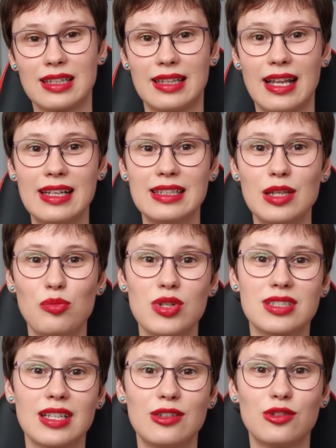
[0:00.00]

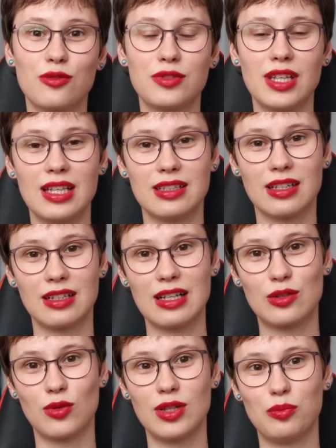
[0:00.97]
90% of the
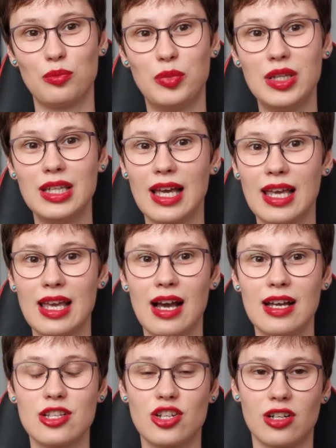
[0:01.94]
internet will be
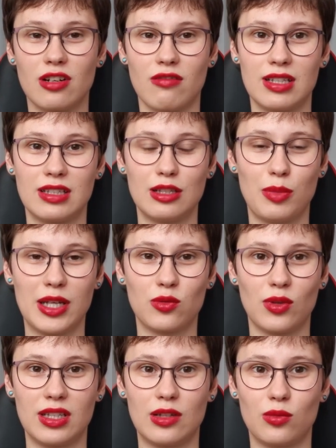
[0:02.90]
AI generated by
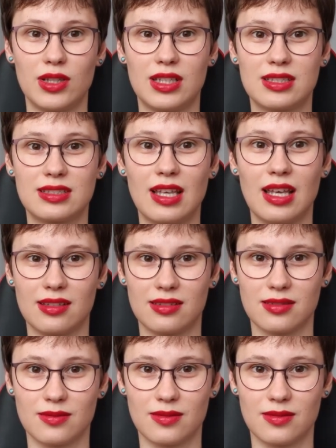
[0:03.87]
2026